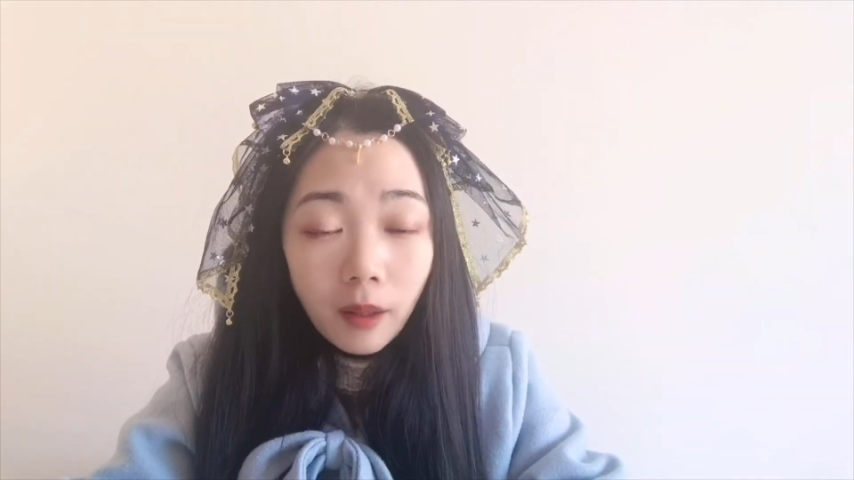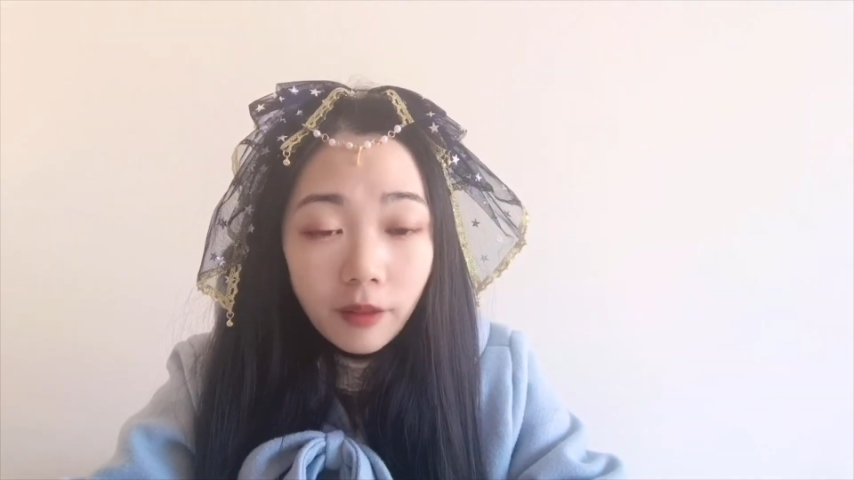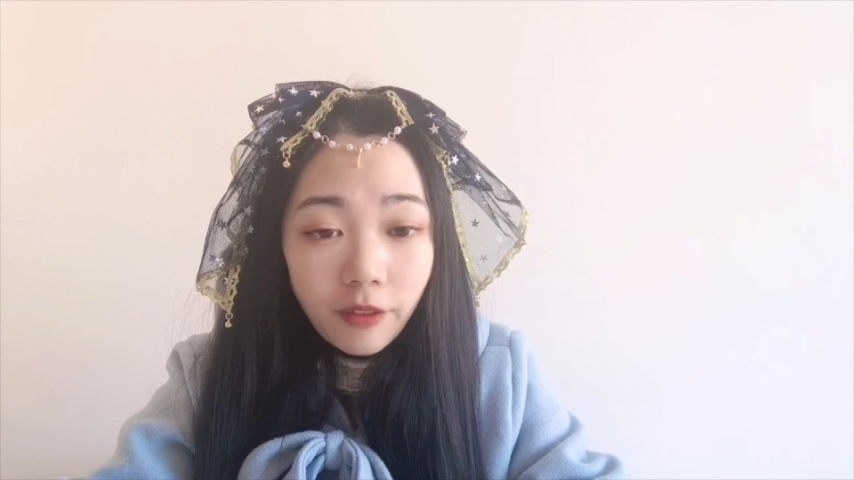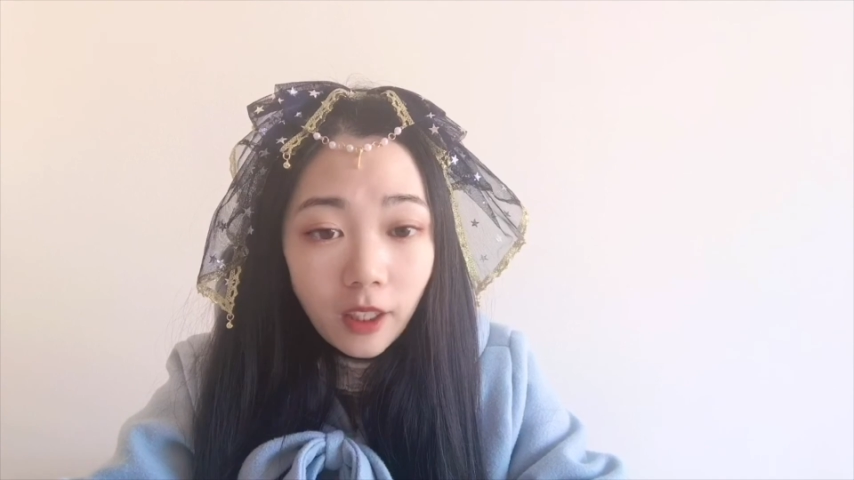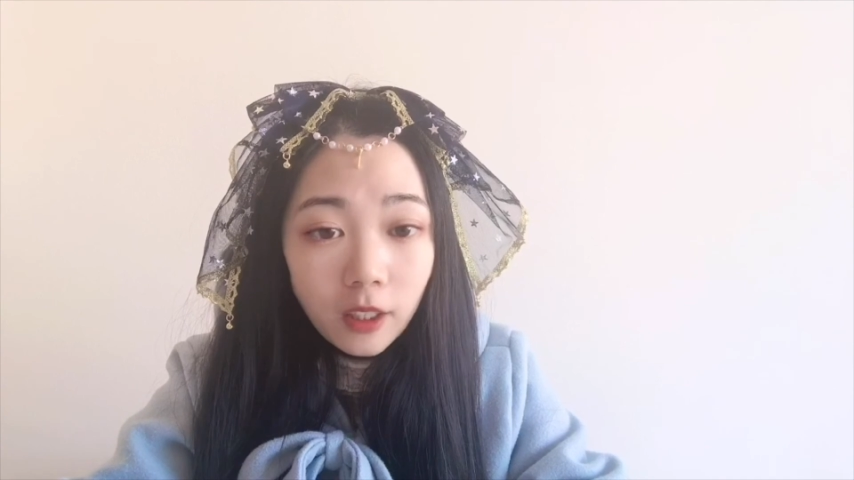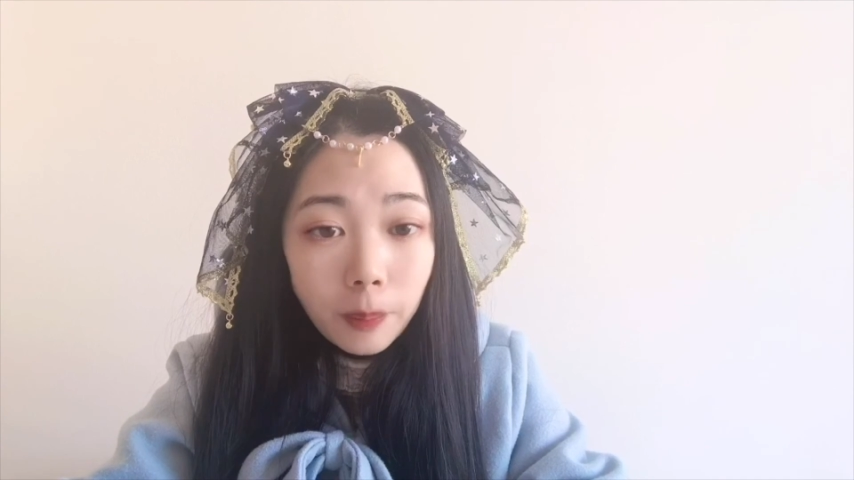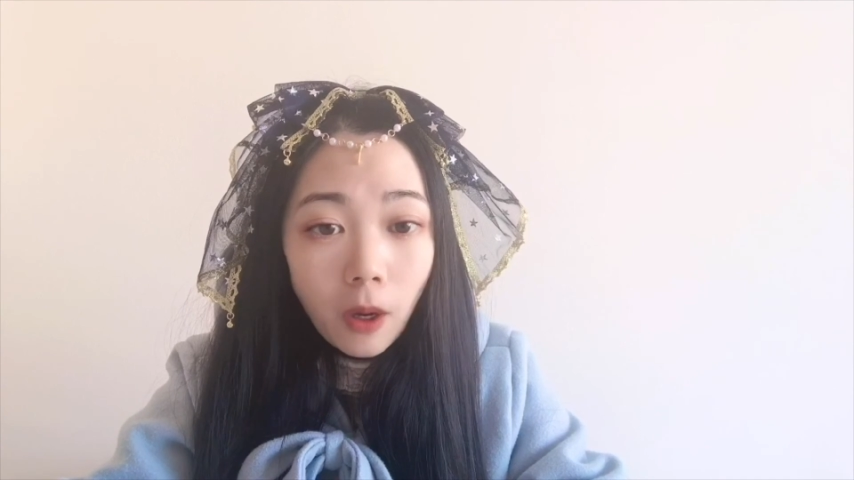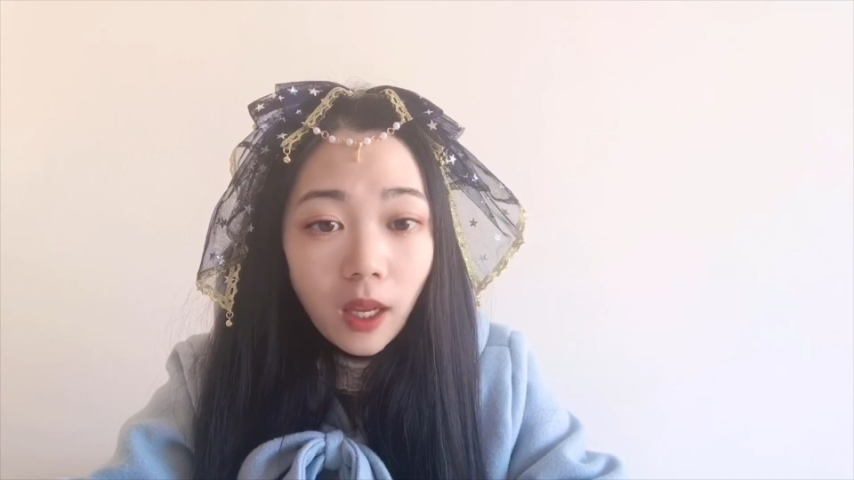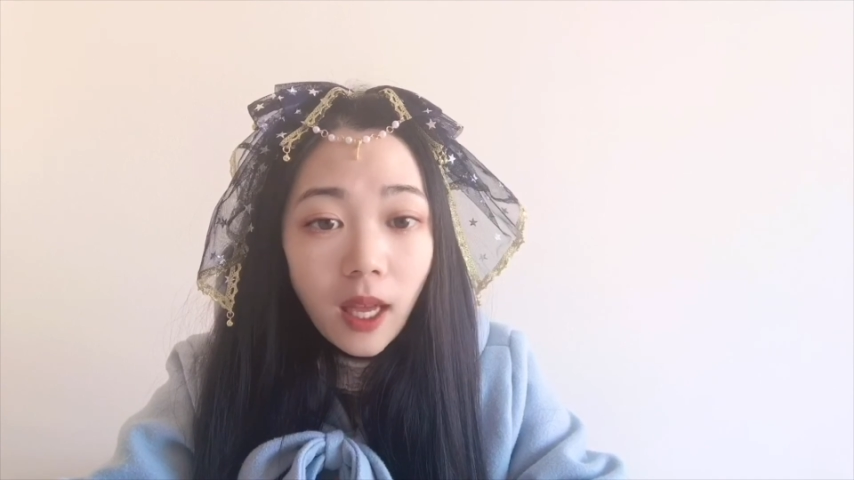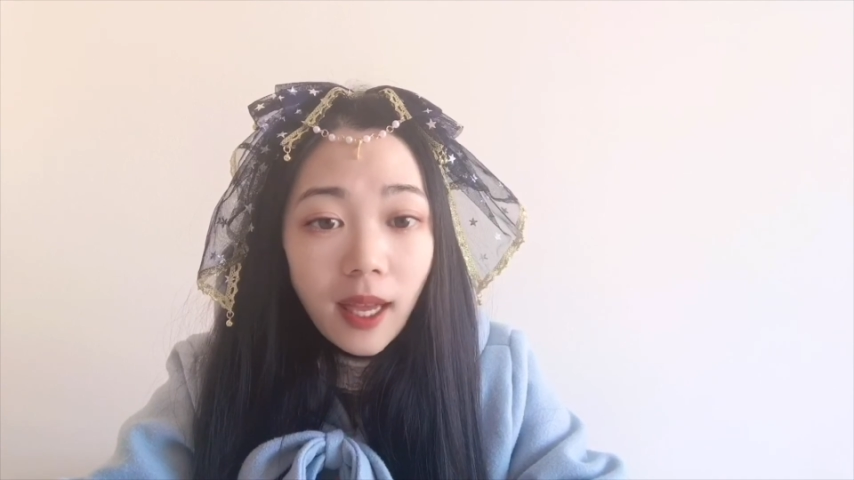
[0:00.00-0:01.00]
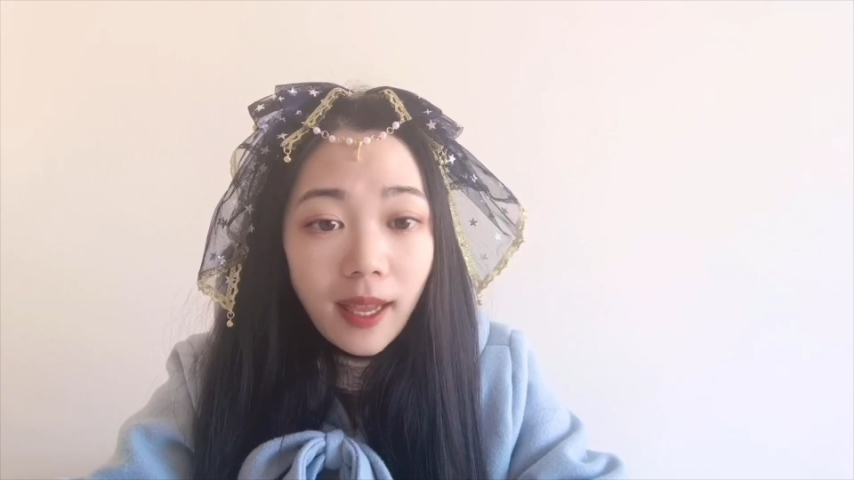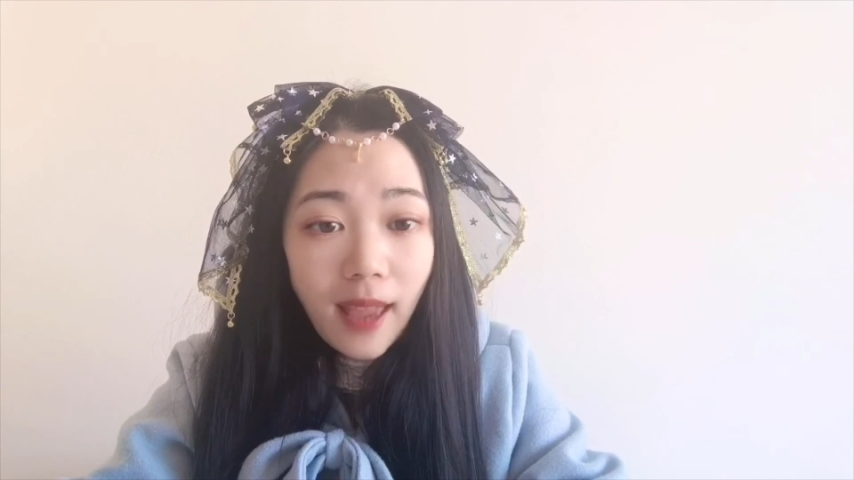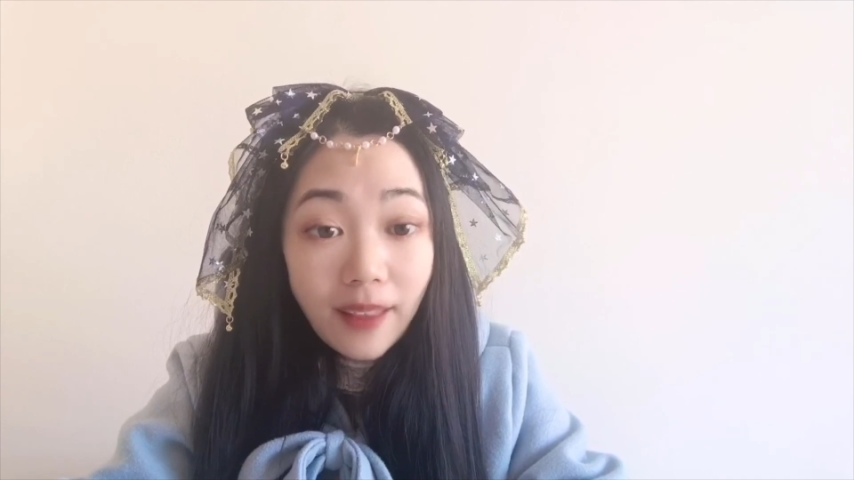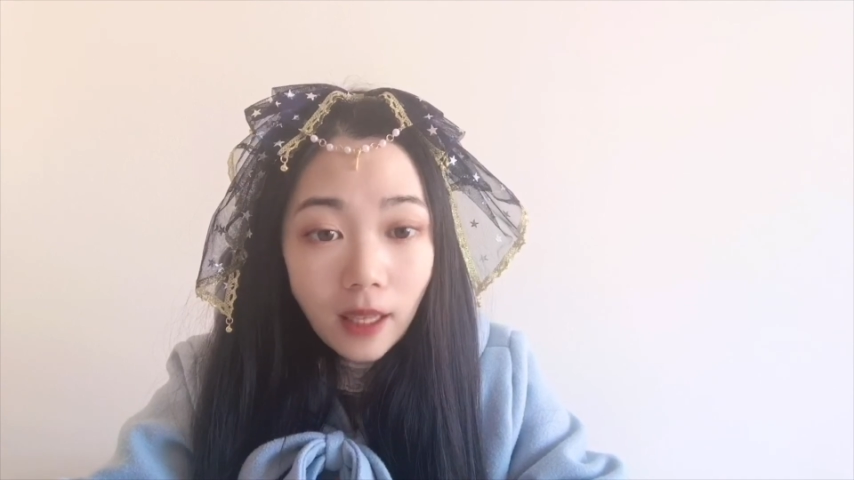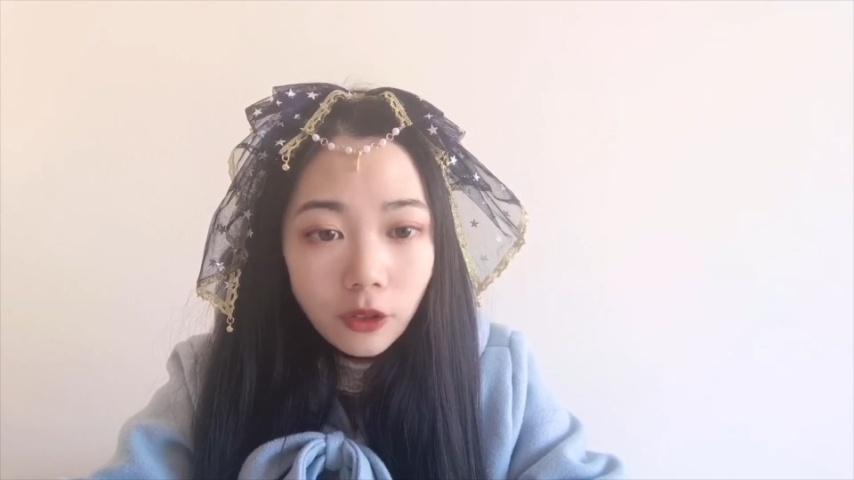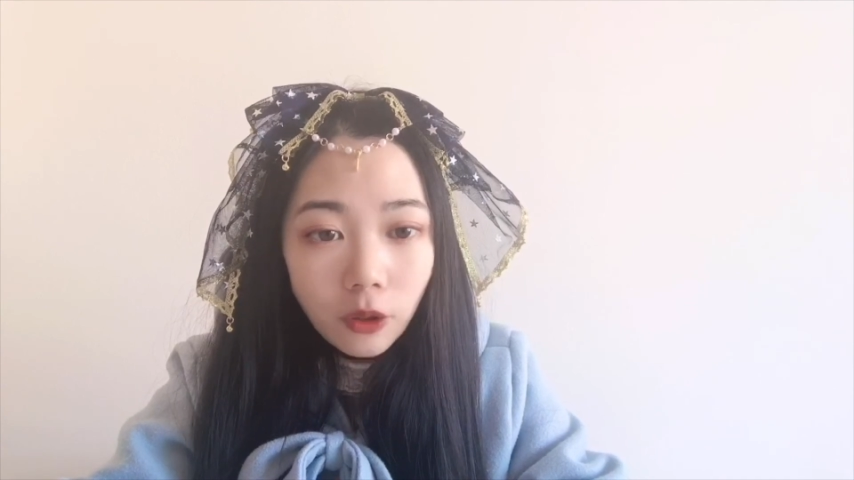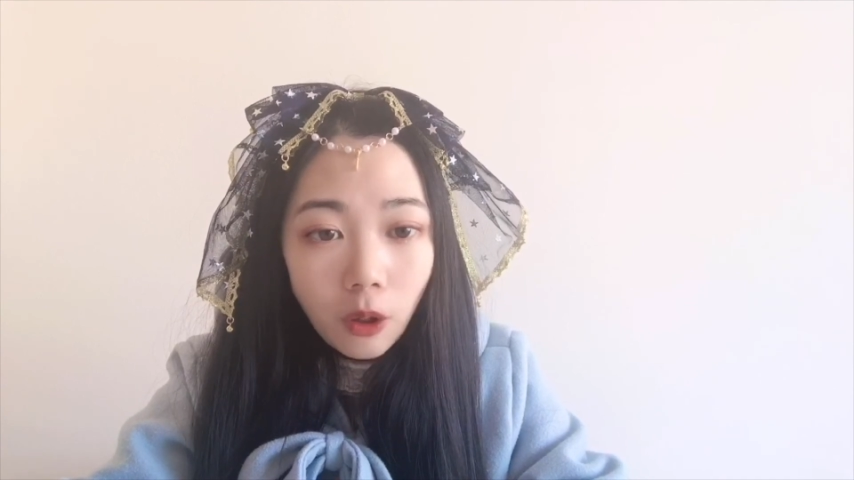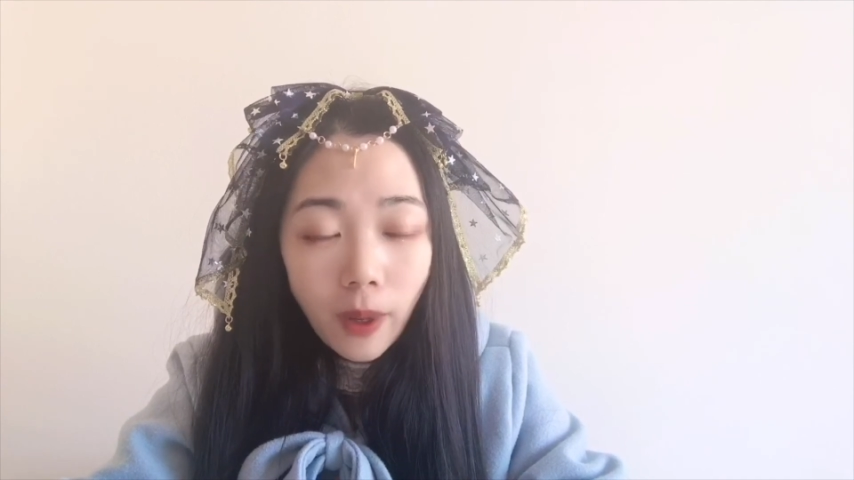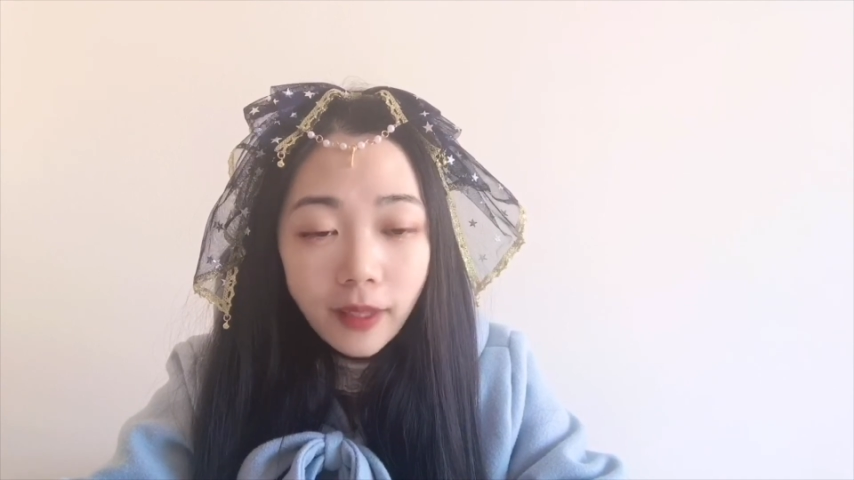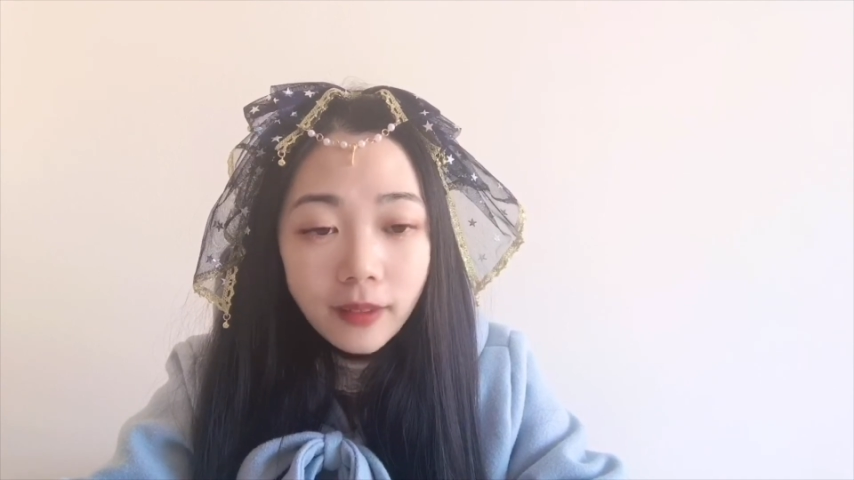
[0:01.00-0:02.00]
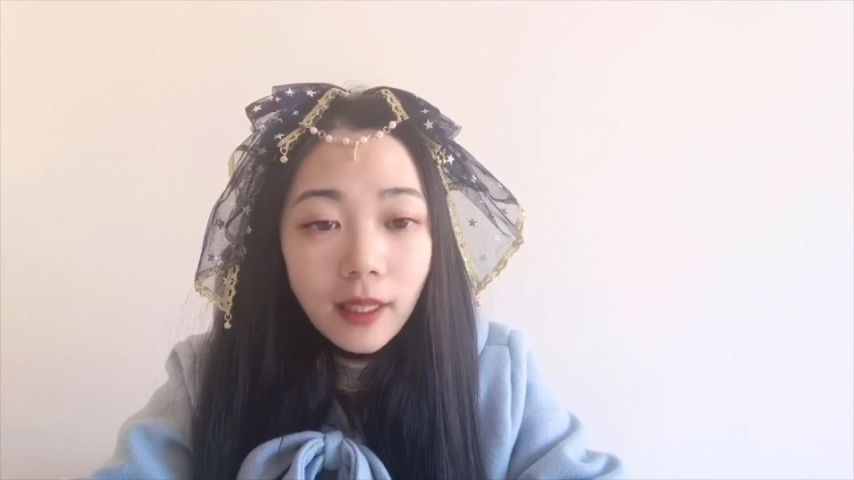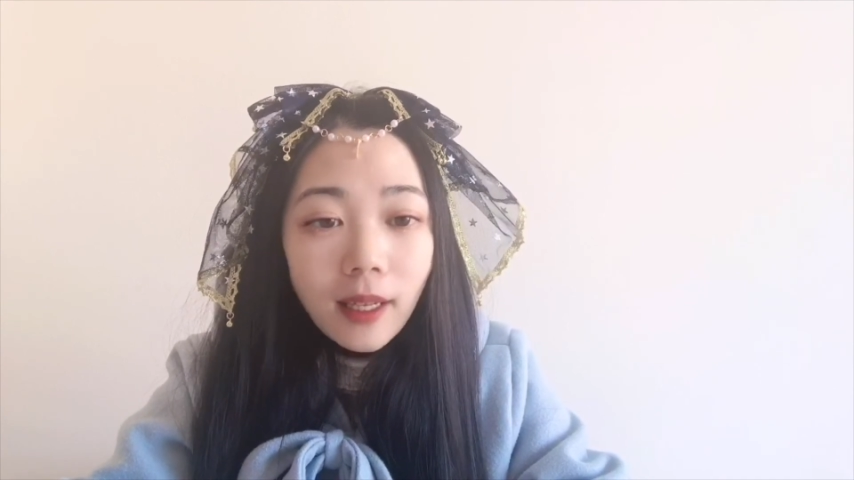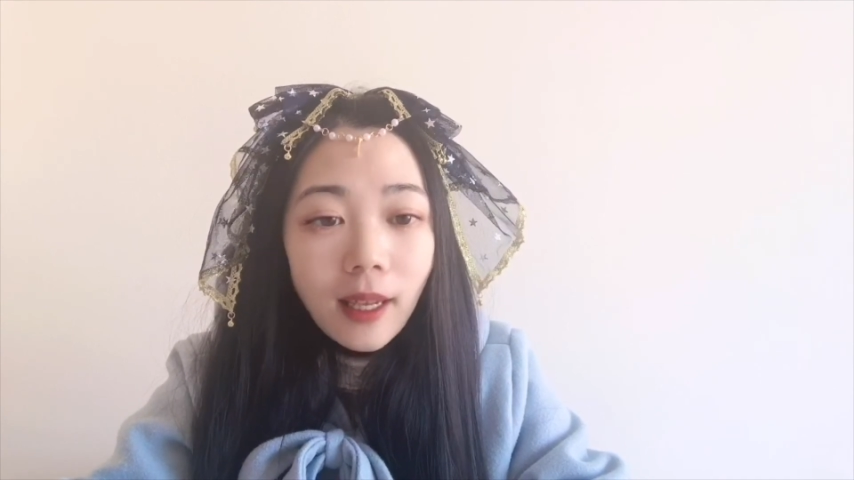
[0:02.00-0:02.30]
me on Facebook at Astroways.